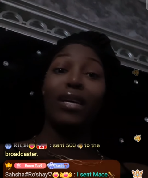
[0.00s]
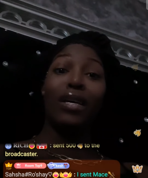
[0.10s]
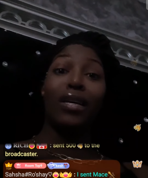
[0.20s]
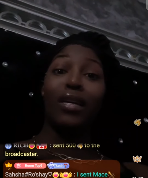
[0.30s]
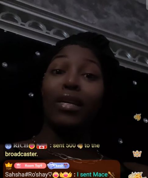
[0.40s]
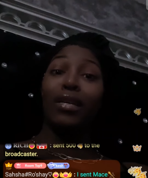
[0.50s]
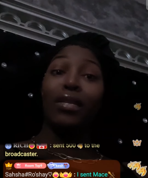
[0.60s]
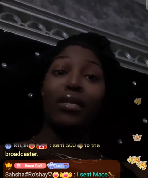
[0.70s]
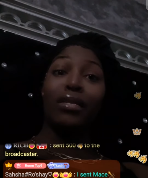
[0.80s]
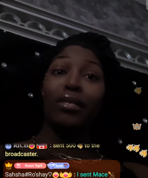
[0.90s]

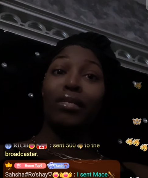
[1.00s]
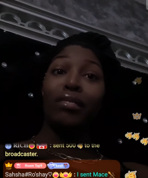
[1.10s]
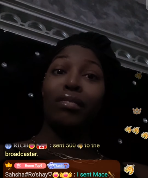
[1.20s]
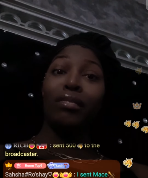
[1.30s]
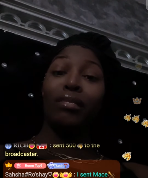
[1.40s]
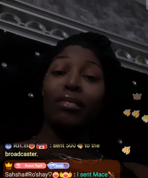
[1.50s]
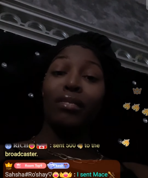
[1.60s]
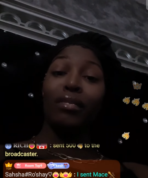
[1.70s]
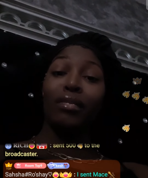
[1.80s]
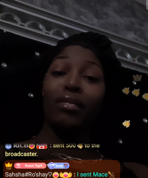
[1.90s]

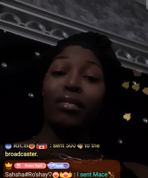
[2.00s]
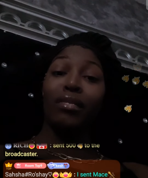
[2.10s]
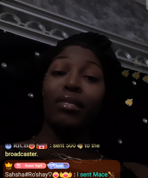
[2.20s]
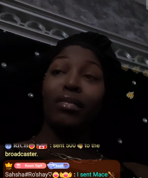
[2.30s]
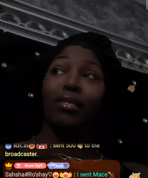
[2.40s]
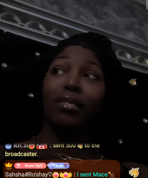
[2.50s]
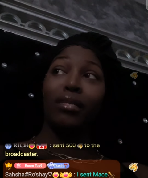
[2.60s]
[no speech]